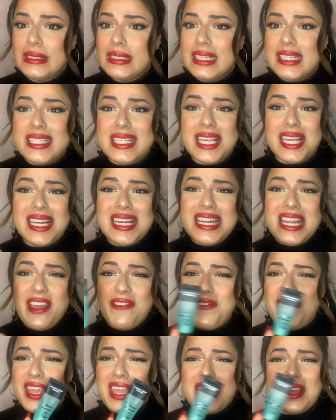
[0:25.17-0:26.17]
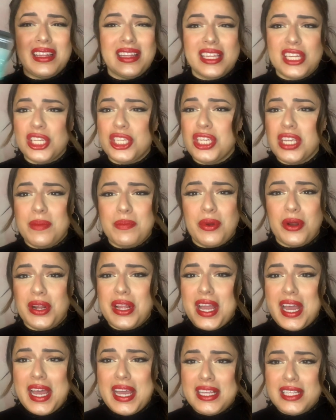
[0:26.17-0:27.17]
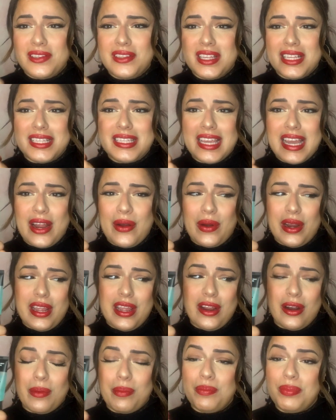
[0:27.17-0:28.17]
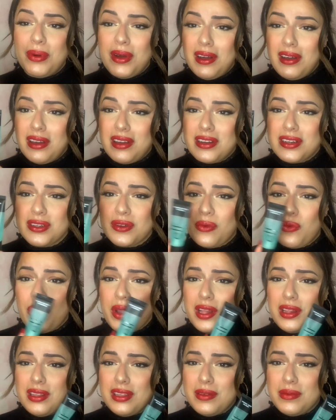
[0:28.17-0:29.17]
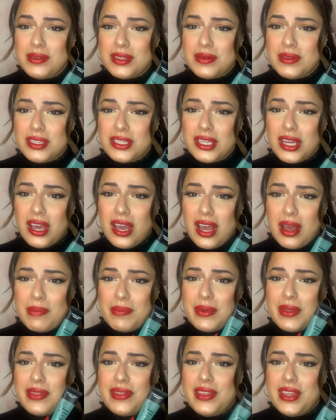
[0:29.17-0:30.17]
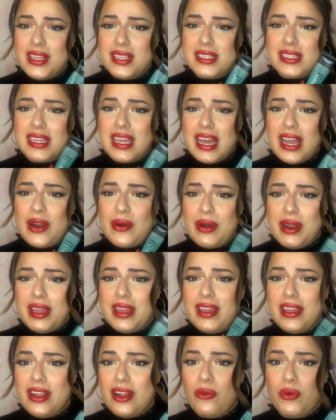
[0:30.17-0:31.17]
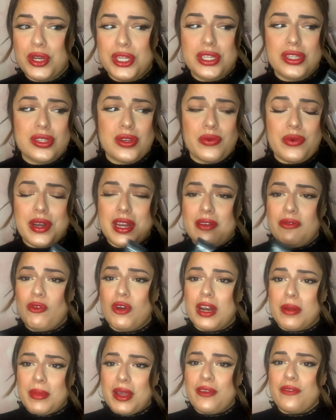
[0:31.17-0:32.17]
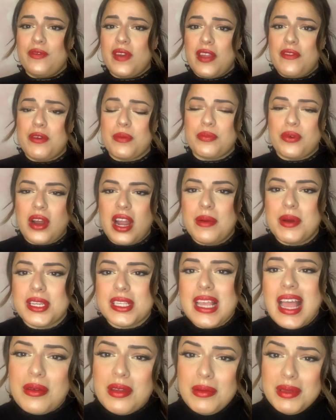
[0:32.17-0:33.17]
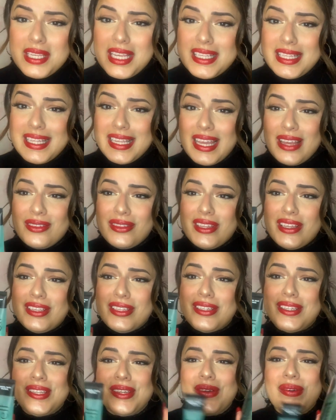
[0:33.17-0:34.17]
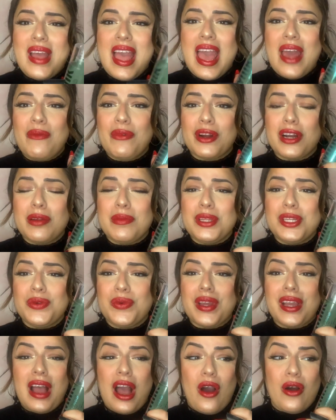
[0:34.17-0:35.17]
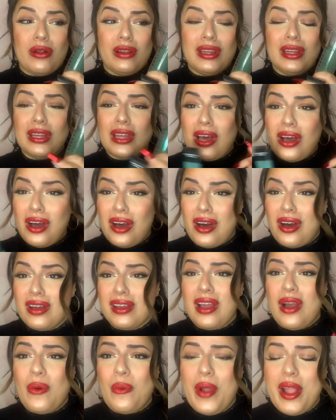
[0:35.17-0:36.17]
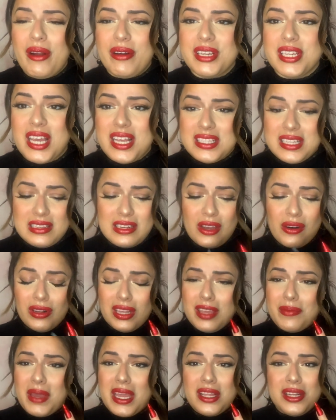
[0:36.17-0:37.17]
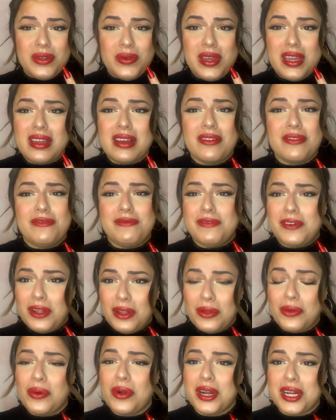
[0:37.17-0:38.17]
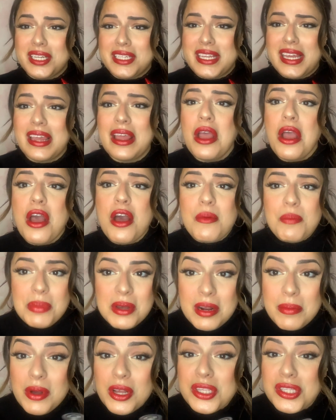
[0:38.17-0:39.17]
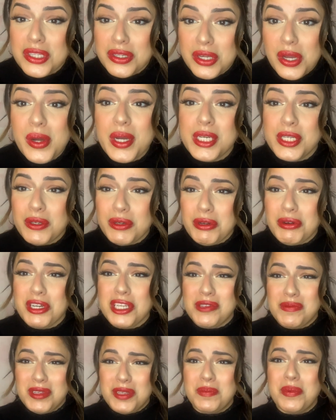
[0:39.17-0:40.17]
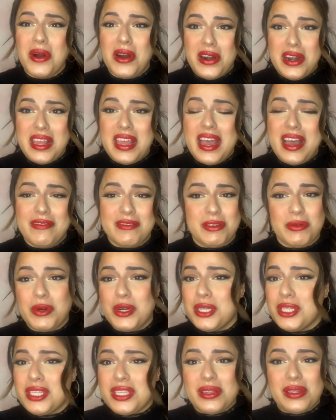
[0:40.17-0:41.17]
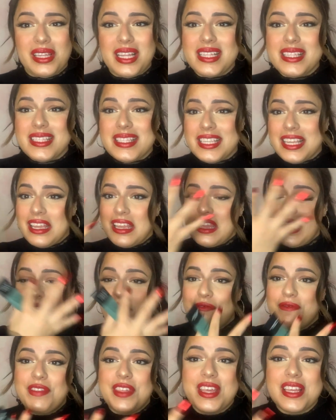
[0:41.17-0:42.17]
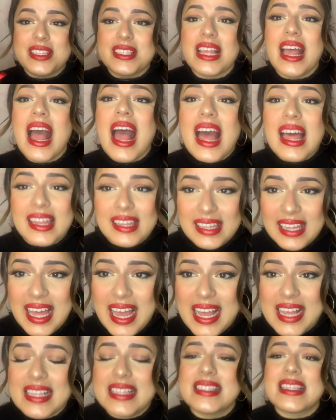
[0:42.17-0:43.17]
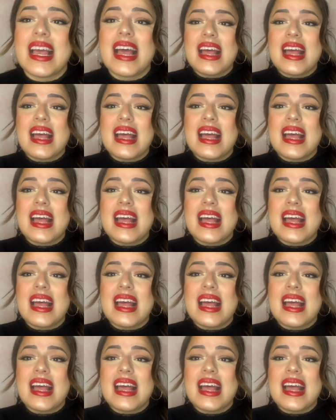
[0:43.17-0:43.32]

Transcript: significantly cheaper, guys, this guy right here, but will it top this guy right here, which is already one of my favorite primers? I'm gonna be testing out these two, and we're gonna be doing a long wear test. Not only am I doing a full work day, but I'm also going to a Christmas party afterwards, so let's see if this lasts.